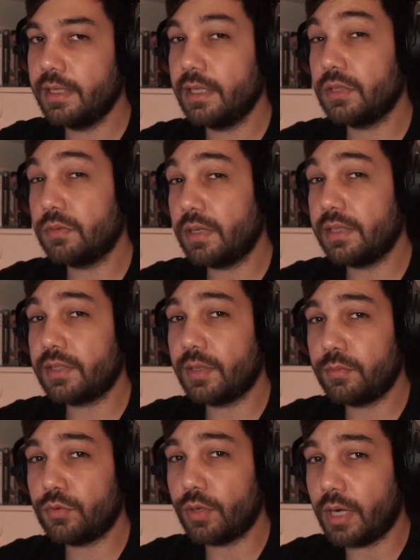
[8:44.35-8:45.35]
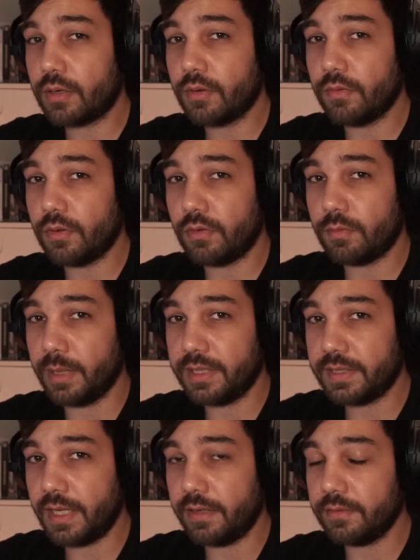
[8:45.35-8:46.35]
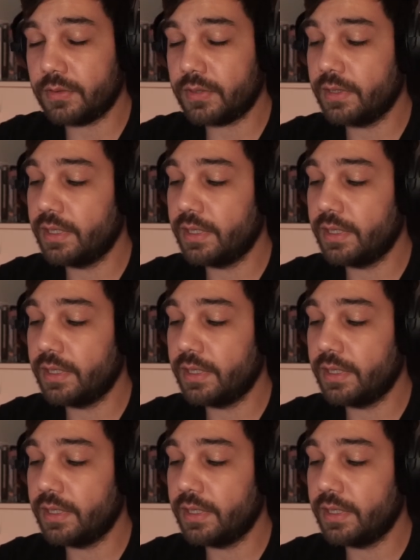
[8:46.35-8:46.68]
as well as keep track of all of my saves.